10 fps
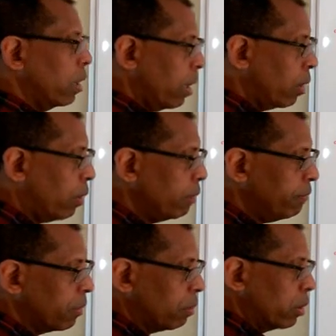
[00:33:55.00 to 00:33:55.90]
the
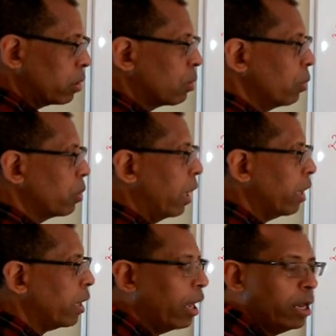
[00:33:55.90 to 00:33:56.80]
conformers look
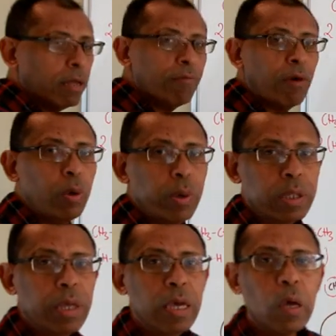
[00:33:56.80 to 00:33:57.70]
like and evaluate